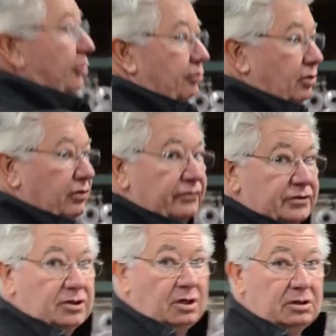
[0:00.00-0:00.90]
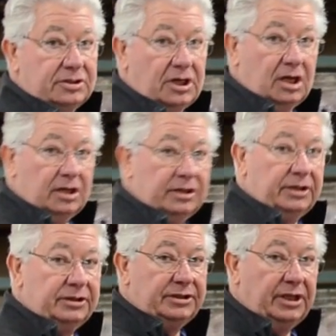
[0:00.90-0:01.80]
on the roof, it's all solid
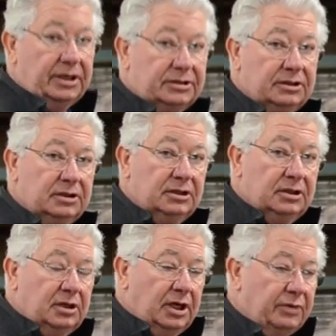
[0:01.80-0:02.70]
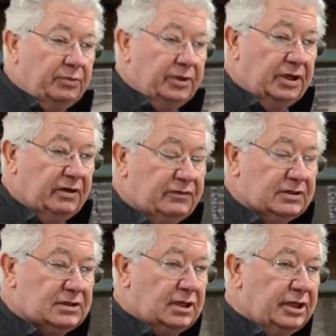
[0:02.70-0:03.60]
and decked and we have
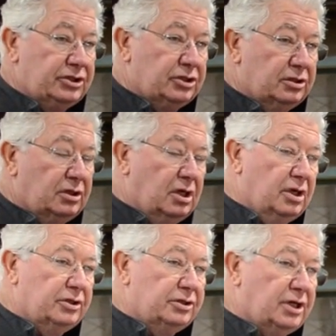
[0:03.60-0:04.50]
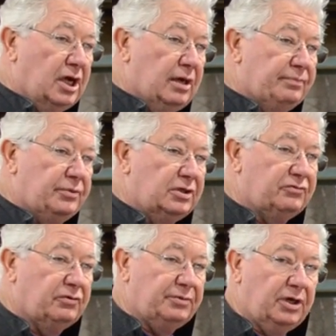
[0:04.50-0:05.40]
insulation on the top
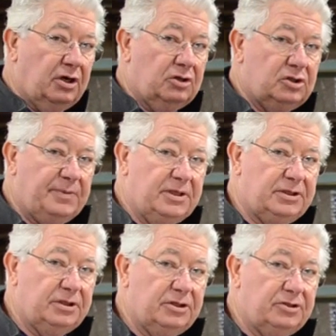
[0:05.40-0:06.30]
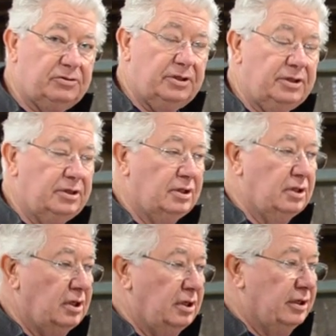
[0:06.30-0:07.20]
that's from the aerospace industry
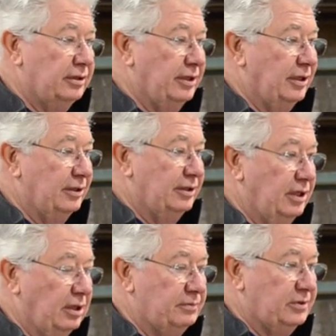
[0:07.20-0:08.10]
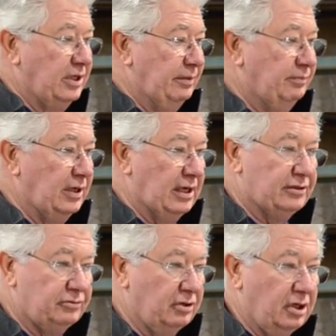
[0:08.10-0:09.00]
that helps keep the
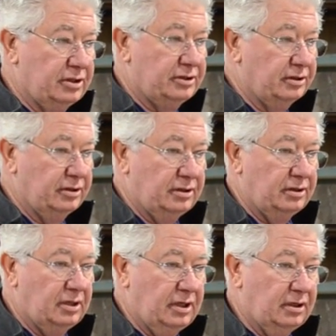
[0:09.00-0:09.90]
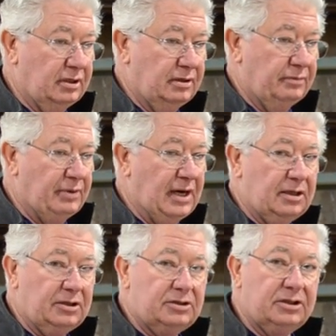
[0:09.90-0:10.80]
astronauts and, and
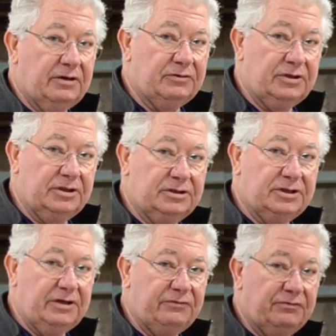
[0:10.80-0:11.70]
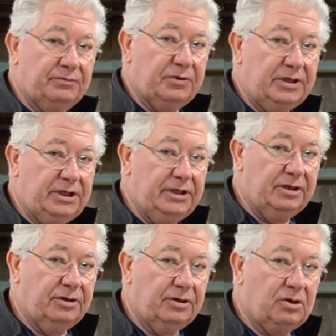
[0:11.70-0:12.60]
pilots and everything safe from the heat
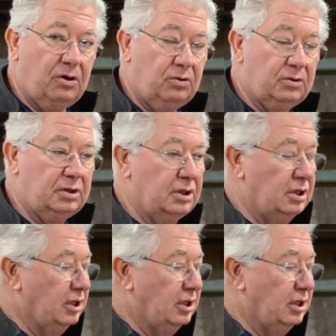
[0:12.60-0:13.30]
and the cold.